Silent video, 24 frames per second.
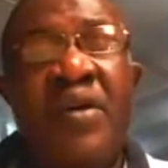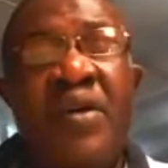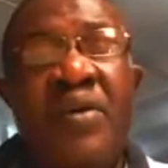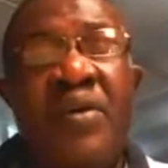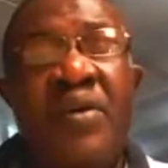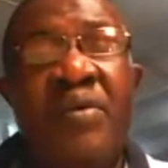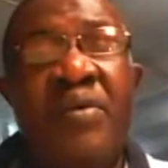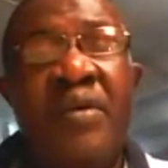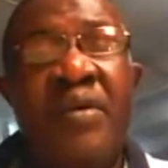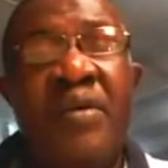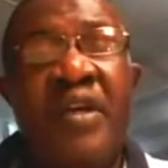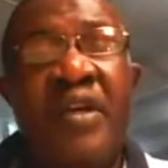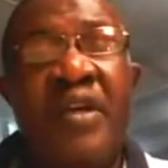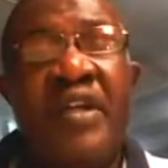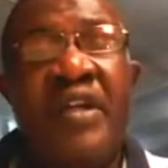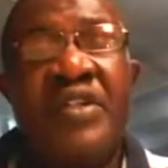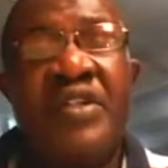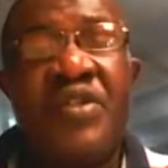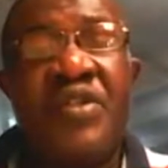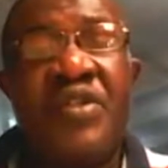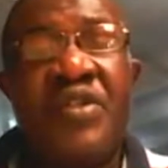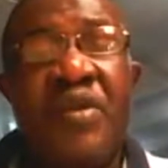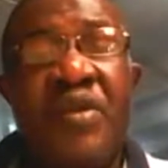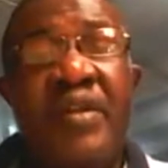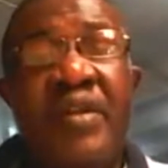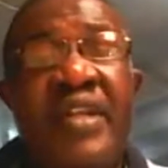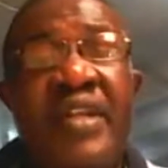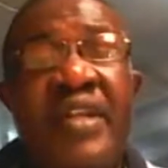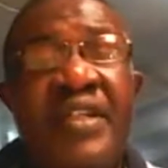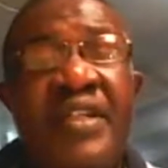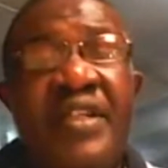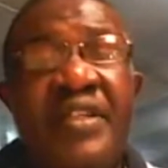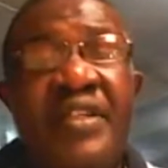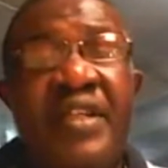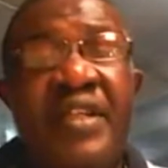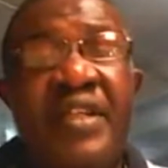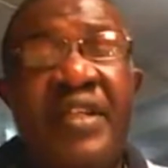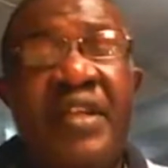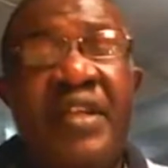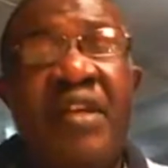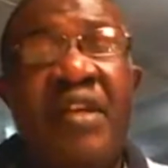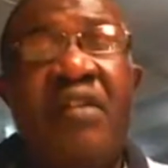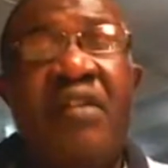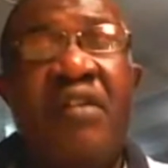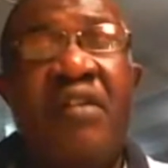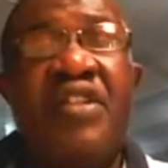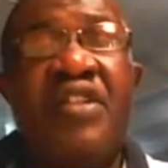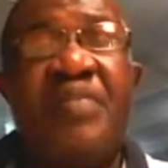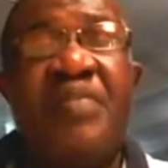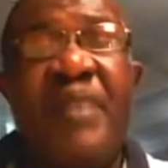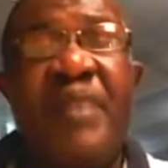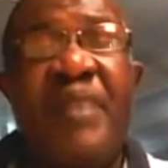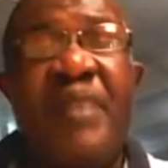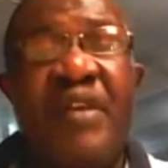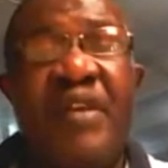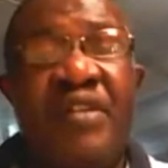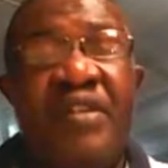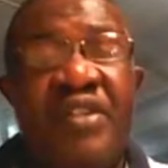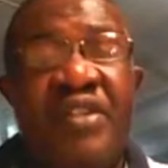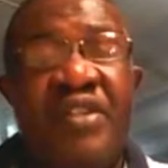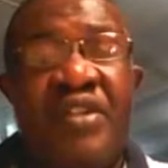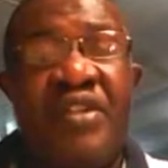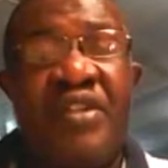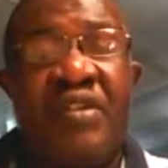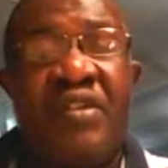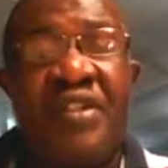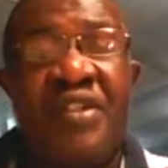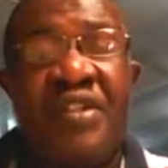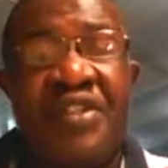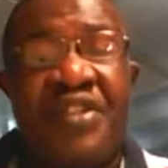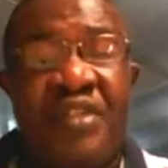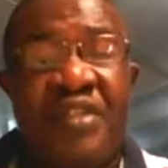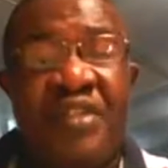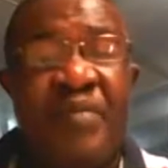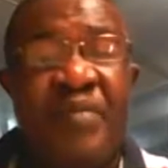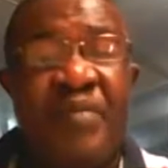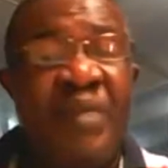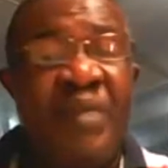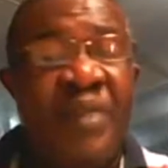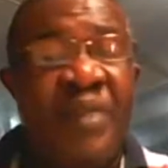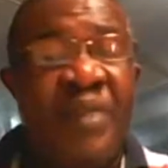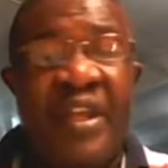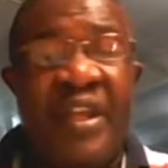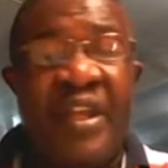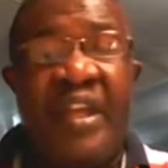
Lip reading: so this thing goes beyond just simply bringing in people.